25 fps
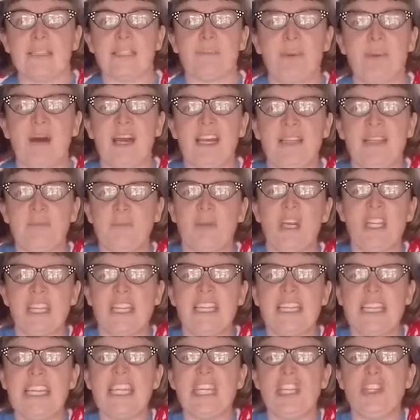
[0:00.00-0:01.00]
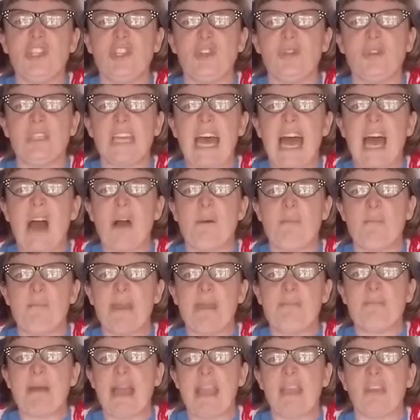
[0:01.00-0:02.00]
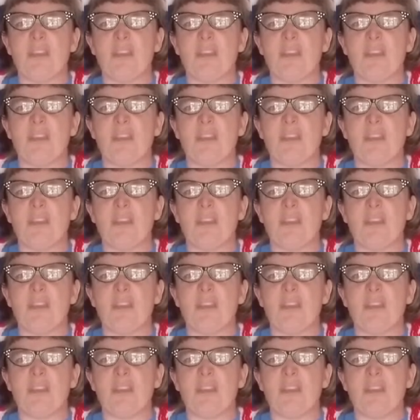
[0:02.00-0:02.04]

but I'm going to need you to help me make